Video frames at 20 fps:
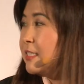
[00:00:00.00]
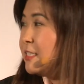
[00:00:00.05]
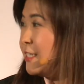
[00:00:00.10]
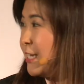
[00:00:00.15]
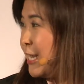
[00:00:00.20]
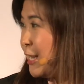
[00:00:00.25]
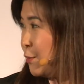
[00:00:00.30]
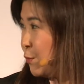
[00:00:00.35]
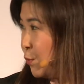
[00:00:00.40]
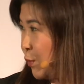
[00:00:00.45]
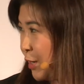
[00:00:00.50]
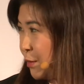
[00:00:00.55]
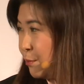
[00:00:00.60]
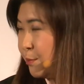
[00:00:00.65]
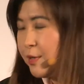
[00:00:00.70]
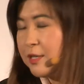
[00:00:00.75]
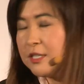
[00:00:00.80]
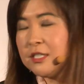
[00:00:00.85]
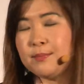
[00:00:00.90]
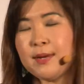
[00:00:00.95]
day one
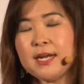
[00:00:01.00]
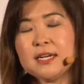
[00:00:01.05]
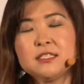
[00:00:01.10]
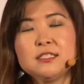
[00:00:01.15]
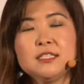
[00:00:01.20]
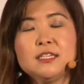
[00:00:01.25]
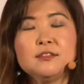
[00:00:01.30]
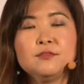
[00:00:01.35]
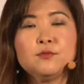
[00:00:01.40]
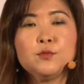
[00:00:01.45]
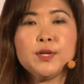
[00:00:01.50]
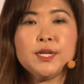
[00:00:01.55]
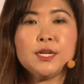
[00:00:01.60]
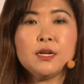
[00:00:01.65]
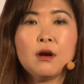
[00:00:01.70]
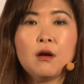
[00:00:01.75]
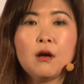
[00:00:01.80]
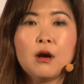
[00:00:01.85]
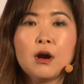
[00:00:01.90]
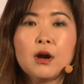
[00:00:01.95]
perspective, we
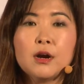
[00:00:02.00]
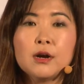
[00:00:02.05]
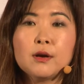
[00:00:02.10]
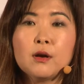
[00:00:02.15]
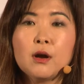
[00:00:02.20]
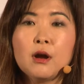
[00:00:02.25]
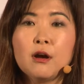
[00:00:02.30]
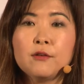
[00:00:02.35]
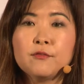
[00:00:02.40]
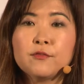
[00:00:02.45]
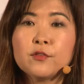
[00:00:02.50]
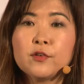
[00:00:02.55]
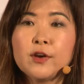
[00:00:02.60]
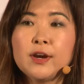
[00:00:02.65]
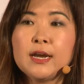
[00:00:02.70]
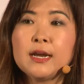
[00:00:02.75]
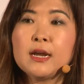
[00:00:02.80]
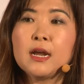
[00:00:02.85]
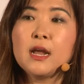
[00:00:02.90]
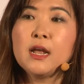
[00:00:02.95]
are
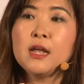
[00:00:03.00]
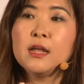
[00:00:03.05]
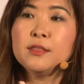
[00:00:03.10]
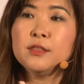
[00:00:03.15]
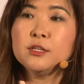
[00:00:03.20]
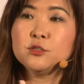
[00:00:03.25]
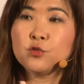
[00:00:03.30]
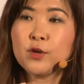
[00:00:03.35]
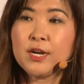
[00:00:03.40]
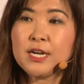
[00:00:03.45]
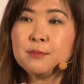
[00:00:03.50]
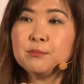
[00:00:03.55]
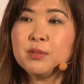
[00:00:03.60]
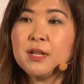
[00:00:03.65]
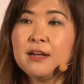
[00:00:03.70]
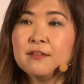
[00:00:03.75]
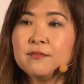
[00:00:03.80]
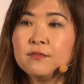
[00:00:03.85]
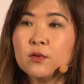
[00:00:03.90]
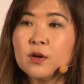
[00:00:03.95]
offering the trading
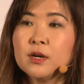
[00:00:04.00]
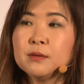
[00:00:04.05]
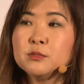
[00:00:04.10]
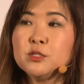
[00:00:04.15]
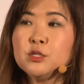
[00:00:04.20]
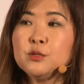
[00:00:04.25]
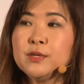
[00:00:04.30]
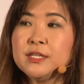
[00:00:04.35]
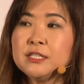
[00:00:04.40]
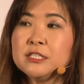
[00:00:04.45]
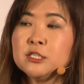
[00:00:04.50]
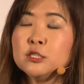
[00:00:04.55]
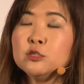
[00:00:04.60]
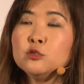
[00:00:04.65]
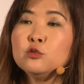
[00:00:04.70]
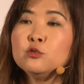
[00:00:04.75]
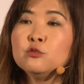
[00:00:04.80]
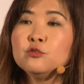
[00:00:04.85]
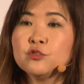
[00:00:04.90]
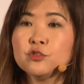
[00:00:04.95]
platform to
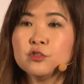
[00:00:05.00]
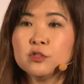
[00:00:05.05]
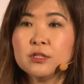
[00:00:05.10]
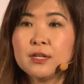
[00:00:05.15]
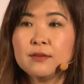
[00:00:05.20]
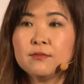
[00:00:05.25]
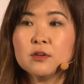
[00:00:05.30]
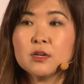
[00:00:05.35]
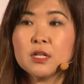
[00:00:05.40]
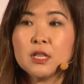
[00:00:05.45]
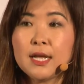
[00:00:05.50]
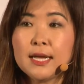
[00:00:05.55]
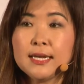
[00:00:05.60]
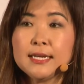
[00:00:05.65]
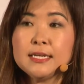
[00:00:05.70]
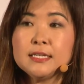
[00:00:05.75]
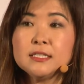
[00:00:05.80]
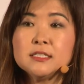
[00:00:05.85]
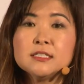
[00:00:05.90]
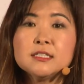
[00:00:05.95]
institutional level
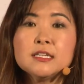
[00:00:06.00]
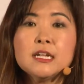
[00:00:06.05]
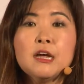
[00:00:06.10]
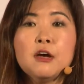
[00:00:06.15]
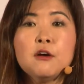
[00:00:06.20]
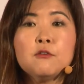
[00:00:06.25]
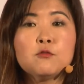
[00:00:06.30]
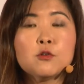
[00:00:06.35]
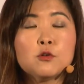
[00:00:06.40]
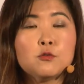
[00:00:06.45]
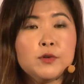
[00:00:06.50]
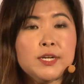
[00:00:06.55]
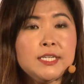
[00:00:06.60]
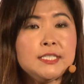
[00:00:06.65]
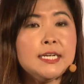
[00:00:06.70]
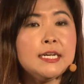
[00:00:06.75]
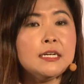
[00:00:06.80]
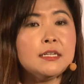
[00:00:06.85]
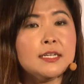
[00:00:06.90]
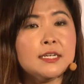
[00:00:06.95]
clients. For
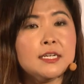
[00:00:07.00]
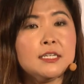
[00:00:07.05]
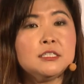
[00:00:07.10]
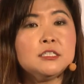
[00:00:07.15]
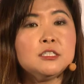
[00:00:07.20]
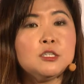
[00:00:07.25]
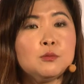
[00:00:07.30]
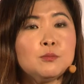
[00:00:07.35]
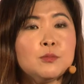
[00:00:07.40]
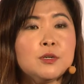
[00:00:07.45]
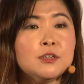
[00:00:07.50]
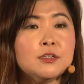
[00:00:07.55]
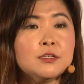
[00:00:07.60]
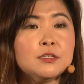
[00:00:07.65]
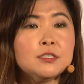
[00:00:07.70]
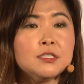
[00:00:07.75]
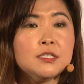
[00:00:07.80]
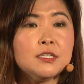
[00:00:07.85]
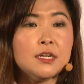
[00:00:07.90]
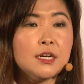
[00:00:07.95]
retail and
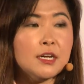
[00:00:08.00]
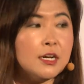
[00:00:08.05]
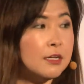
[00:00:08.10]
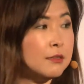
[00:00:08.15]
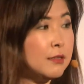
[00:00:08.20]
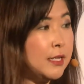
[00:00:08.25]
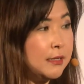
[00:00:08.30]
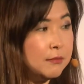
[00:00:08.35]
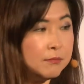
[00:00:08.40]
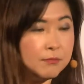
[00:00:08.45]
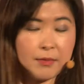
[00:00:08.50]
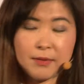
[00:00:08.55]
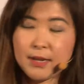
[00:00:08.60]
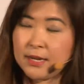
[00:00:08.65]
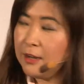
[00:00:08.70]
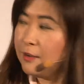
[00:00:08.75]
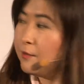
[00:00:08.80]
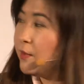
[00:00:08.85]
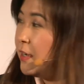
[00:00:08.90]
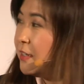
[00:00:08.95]
consumers, like
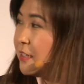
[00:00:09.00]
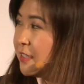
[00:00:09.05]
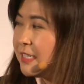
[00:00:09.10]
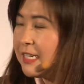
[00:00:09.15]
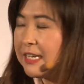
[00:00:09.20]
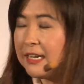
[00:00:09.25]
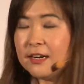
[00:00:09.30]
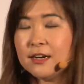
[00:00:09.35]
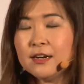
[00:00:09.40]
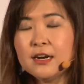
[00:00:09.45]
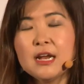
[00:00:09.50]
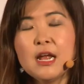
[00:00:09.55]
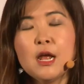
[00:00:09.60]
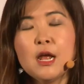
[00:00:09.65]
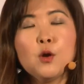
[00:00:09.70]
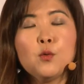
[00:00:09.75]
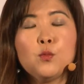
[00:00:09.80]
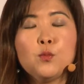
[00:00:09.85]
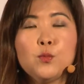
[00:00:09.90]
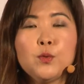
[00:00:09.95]
any of us here,
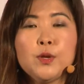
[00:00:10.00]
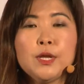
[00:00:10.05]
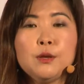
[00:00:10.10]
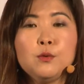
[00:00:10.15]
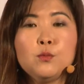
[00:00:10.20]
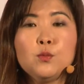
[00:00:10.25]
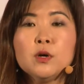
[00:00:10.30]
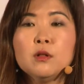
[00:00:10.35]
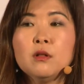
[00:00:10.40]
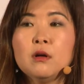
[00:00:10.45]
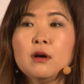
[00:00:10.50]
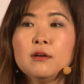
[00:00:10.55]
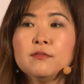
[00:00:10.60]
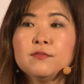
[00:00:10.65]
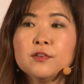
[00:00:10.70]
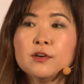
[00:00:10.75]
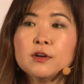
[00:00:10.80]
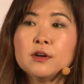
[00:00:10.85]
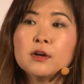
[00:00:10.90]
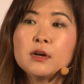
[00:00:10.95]
we will
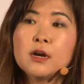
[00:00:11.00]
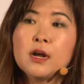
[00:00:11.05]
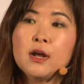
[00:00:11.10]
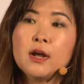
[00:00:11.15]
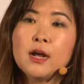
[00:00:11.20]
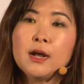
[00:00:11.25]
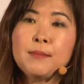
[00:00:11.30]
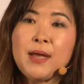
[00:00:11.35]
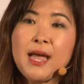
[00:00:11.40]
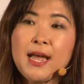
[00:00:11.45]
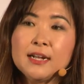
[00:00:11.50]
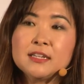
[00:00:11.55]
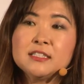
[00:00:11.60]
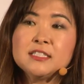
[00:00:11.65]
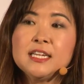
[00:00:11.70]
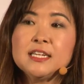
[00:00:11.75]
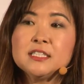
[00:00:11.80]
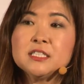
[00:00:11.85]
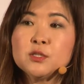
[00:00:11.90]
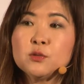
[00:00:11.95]
offer
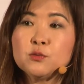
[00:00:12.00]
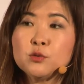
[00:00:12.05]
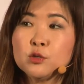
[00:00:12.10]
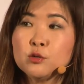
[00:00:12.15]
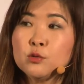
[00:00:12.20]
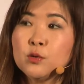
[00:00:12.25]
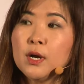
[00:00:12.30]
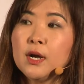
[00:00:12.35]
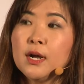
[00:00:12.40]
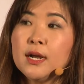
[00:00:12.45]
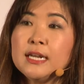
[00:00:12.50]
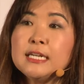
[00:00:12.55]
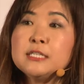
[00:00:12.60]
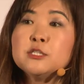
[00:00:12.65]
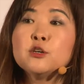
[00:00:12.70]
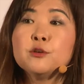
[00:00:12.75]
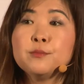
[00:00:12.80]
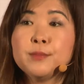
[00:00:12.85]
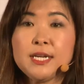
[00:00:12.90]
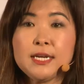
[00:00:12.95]
access through
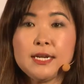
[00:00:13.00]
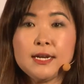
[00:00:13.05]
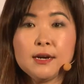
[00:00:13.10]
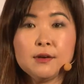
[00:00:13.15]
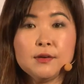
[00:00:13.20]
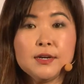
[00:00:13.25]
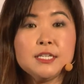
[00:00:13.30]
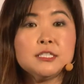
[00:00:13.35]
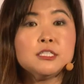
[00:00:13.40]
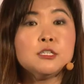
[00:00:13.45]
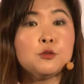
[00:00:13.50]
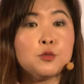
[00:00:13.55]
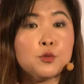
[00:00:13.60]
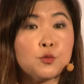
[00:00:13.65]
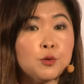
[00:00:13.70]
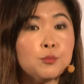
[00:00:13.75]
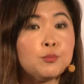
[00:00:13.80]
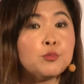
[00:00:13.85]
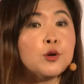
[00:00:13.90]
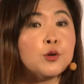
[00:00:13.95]
intermediaries, so through
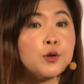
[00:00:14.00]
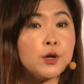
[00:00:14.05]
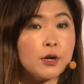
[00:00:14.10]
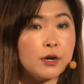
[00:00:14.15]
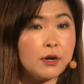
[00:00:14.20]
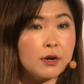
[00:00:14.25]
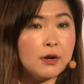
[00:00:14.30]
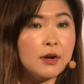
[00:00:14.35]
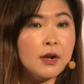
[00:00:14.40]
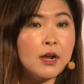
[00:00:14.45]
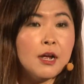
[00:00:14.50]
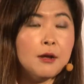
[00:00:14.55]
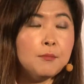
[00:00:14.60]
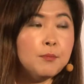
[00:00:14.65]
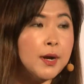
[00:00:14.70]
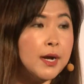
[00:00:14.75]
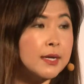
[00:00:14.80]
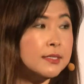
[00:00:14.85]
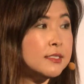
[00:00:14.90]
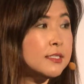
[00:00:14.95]
a broker.
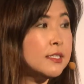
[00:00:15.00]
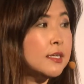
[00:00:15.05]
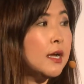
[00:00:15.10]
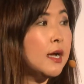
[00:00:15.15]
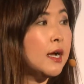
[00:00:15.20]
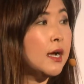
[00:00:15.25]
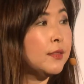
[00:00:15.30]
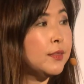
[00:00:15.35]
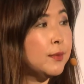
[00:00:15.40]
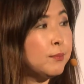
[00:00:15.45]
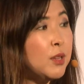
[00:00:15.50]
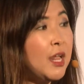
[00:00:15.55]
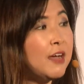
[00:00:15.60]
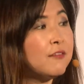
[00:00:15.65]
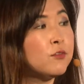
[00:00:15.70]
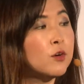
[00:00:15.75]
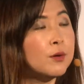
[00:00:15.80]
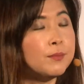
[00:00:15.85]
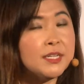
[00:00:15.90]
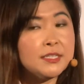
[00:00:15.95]
But the
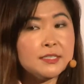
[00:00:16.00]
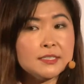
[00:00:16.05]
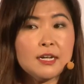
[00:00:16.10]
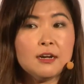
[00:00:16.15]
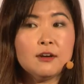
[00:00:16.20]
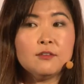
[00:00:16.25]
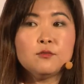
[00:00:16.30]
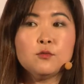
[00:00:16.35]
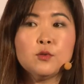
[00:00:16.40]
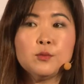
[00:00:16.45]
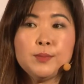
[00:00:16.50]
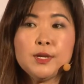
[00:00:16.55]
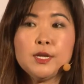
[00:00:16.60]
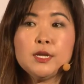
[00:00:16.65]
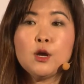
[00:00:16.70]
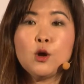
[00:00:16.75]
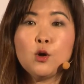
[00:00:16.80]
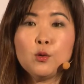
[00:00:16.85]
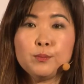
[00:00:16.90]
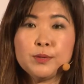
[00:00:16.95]
platform itself will
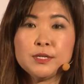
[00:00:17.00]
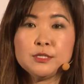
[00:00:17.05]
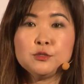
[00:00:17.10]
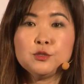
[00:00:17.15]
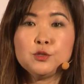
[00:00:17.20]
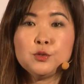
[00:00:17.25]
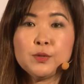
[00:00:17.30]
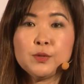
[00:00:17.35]
be open to